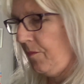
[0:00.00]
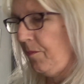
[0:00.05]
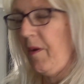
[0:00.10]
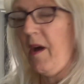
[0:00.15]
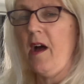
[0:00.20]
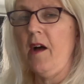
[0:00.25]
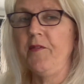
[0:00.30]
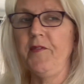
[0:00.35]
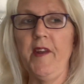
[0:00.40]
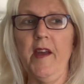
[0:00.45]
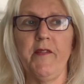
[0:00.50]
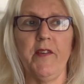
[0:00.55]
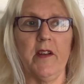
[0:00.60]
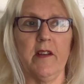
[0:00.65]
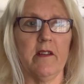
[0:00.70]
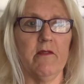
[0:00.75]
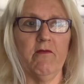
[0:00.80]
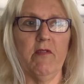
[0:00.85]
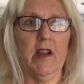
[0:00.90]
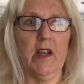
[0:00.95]
but I've never
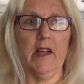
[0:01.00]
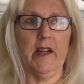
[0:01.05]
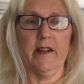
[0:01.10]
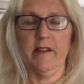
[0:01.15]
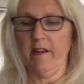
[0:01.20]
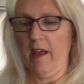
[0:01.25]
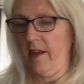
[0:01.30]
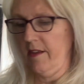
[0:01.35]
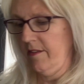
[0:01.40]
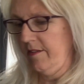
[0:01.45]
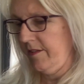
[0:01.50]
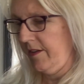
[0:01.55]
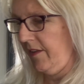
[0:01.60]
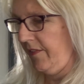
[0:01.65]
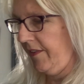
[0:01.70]
really tasted